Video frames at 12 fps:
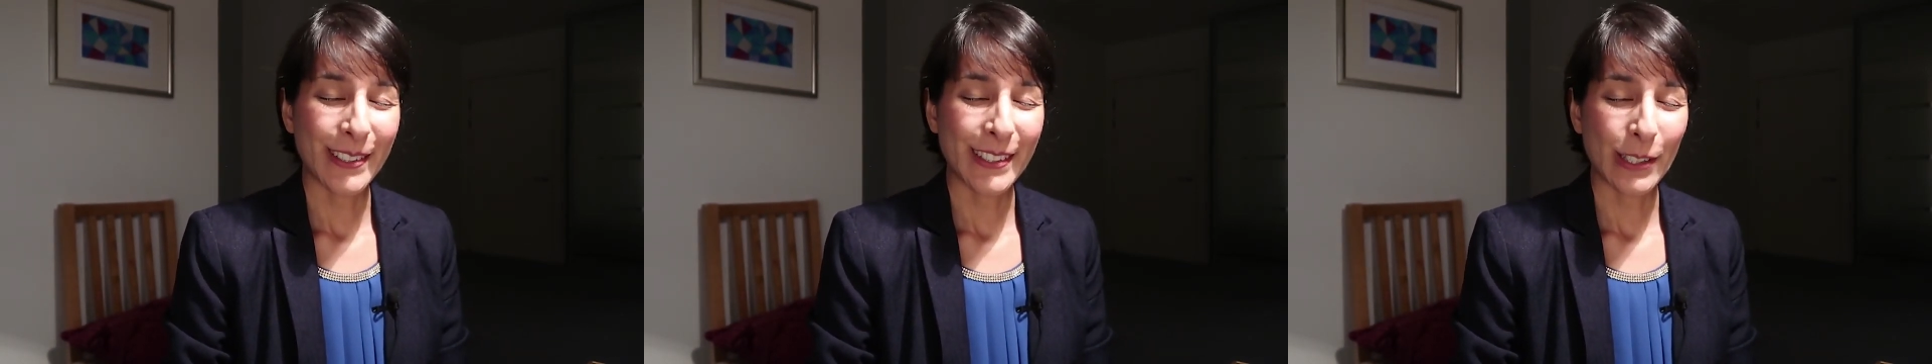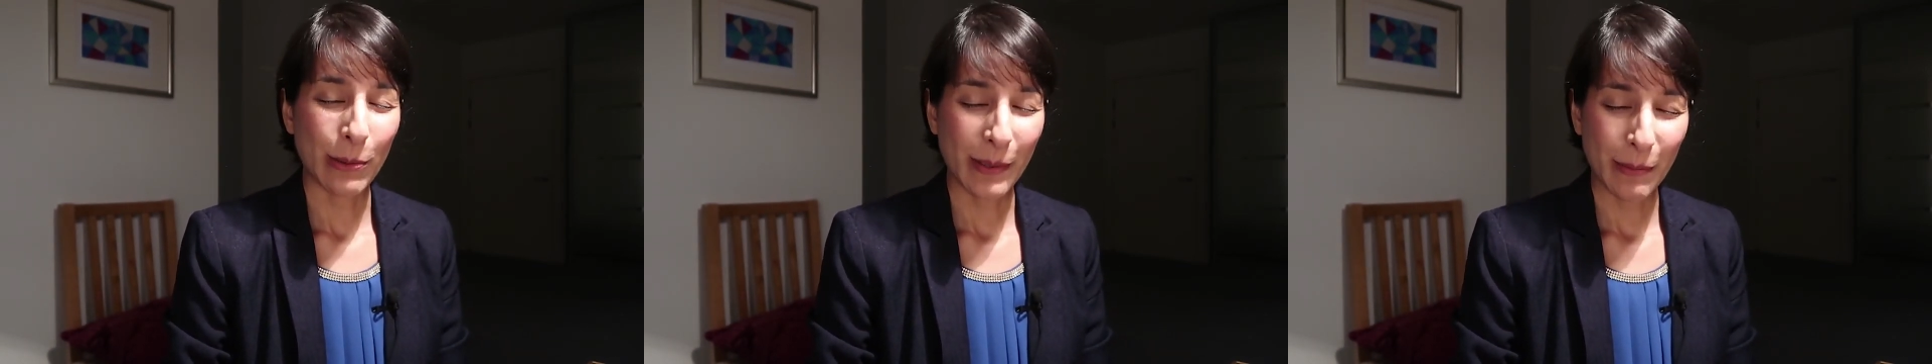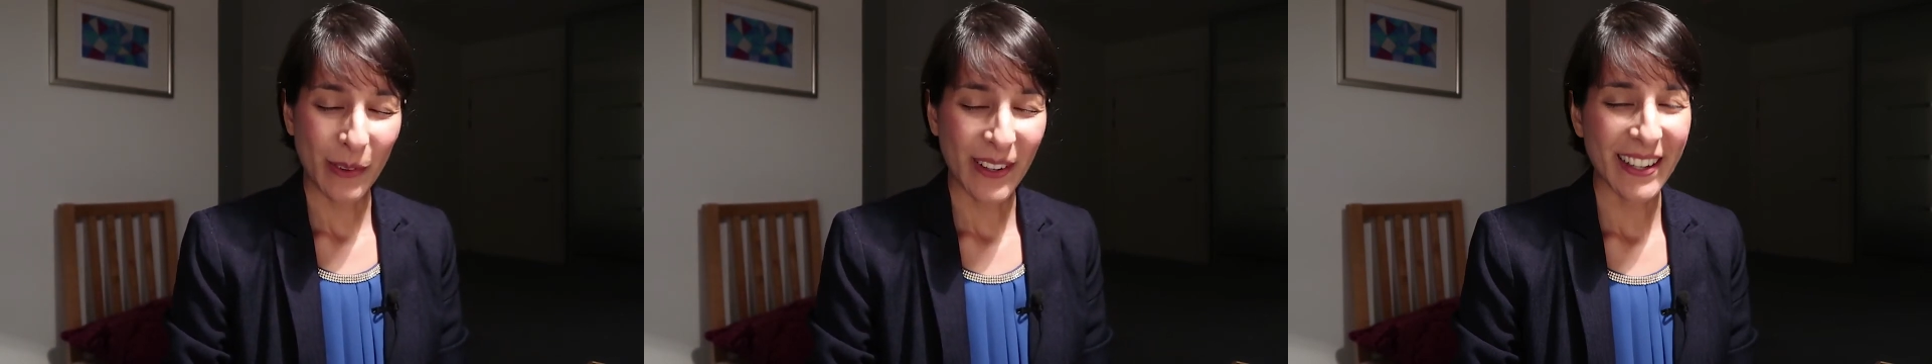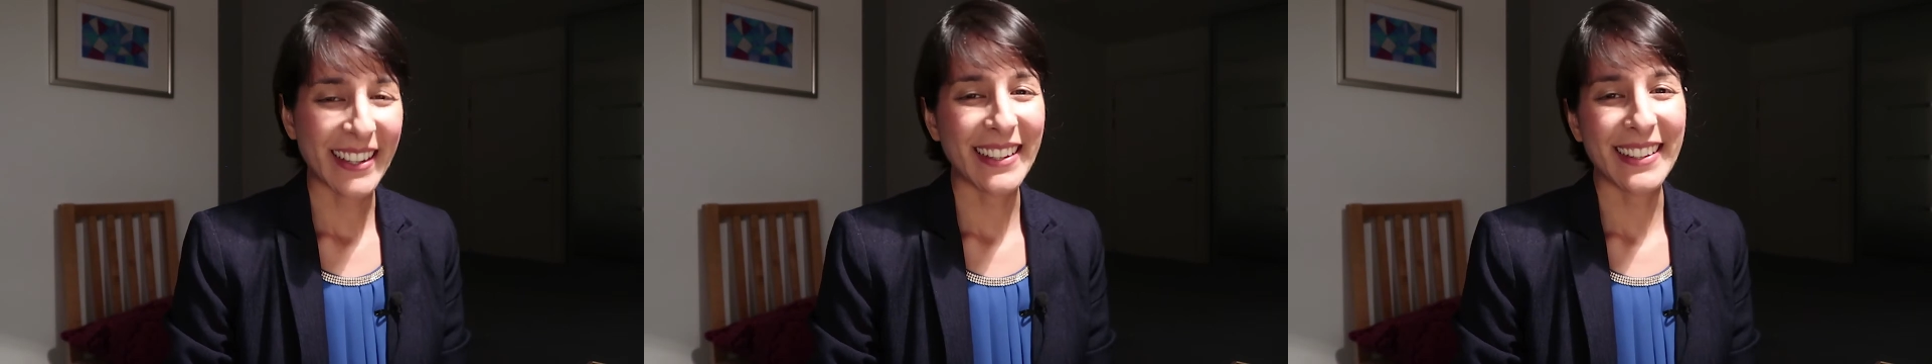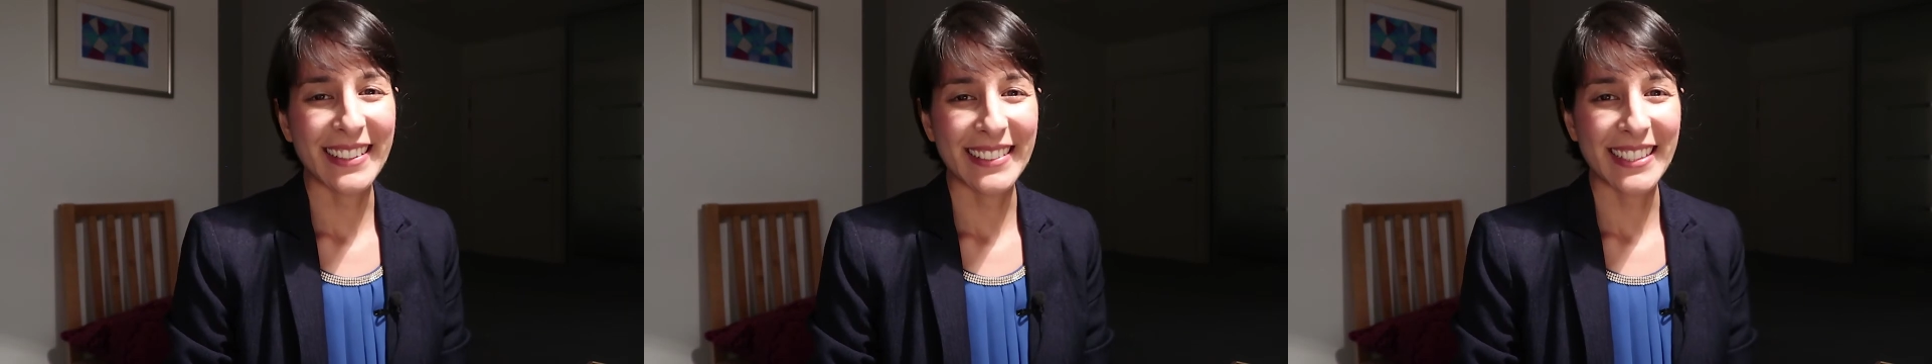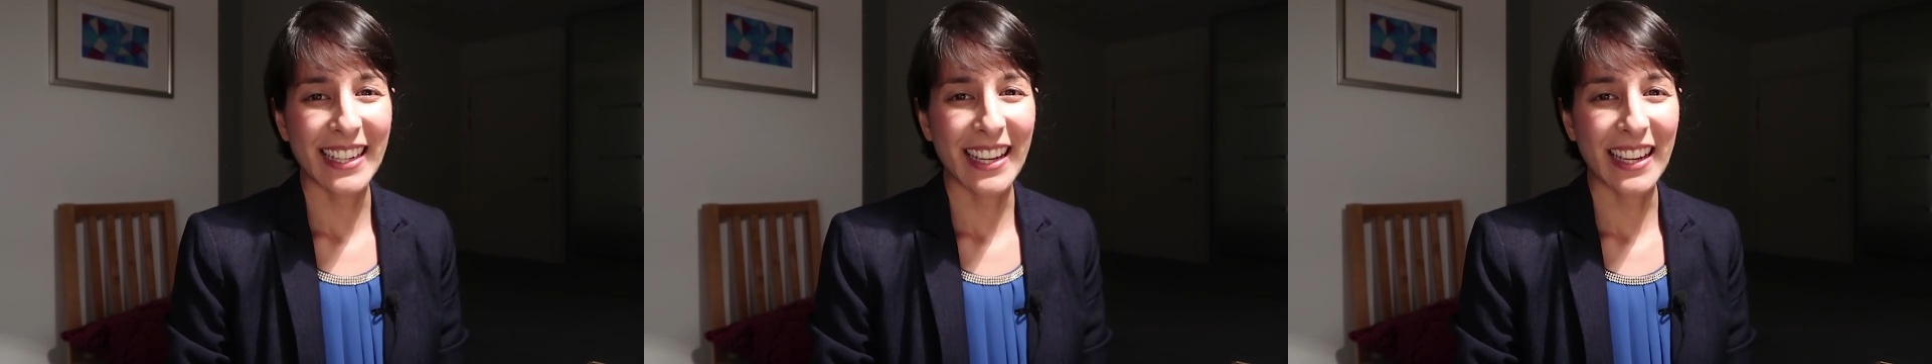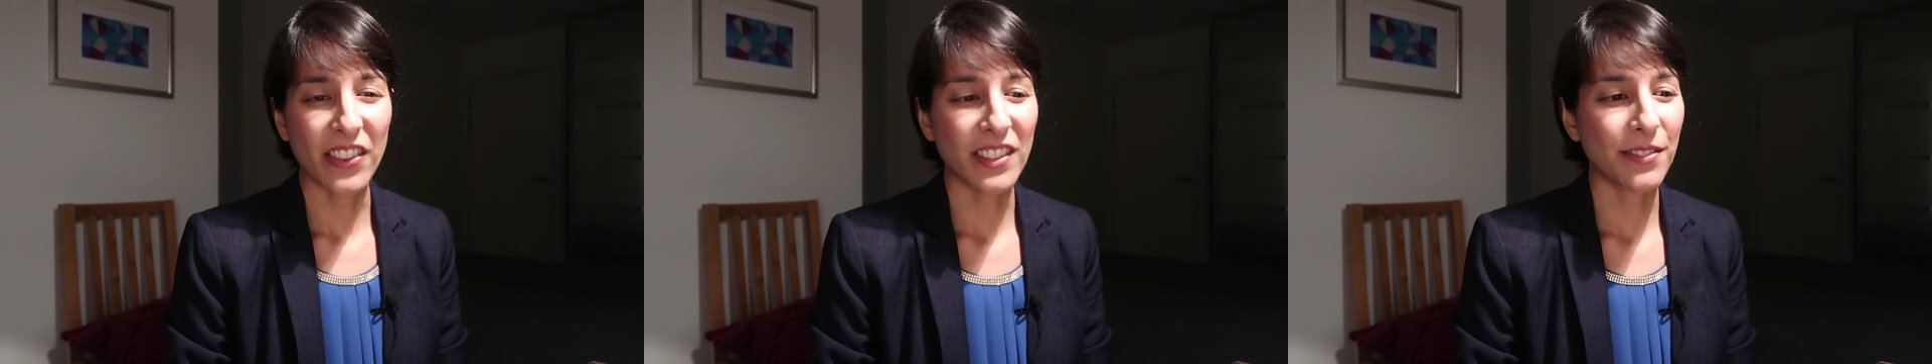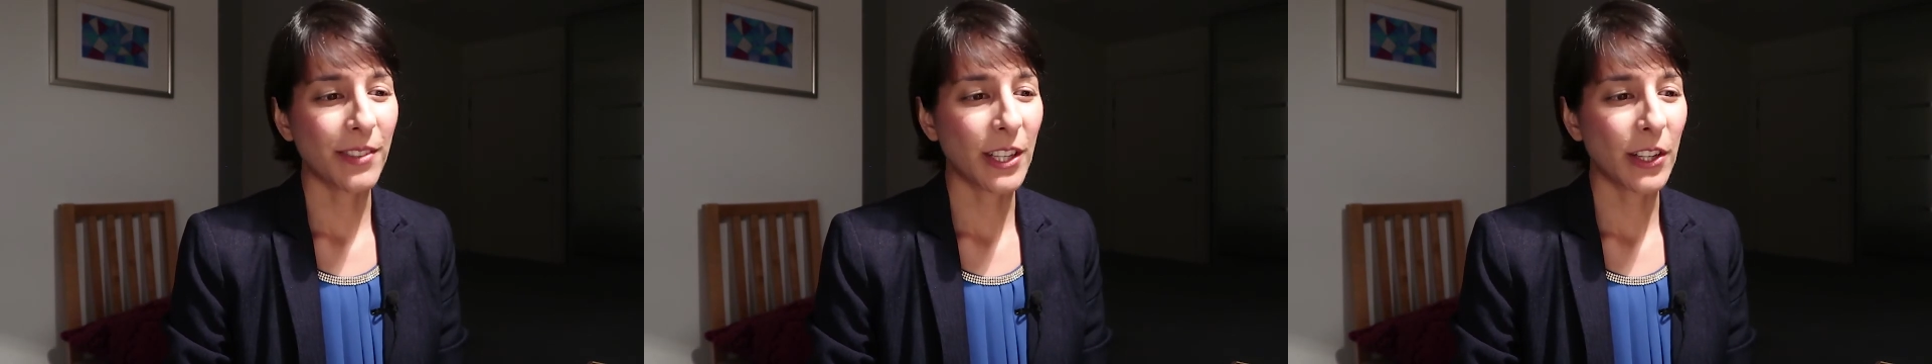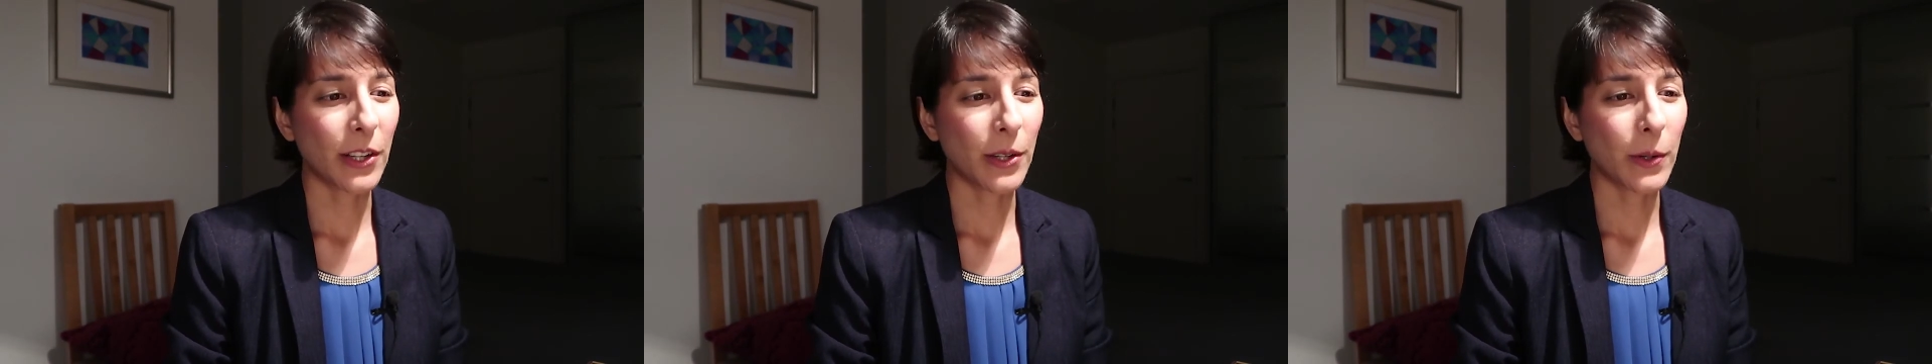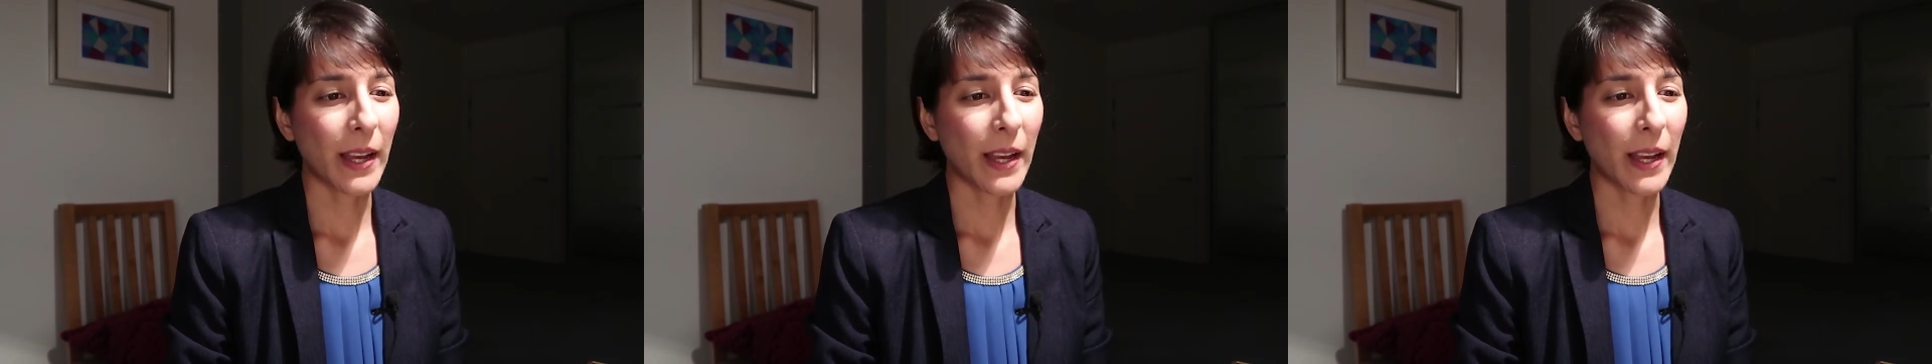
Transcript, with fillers: stopping by and checking out this video.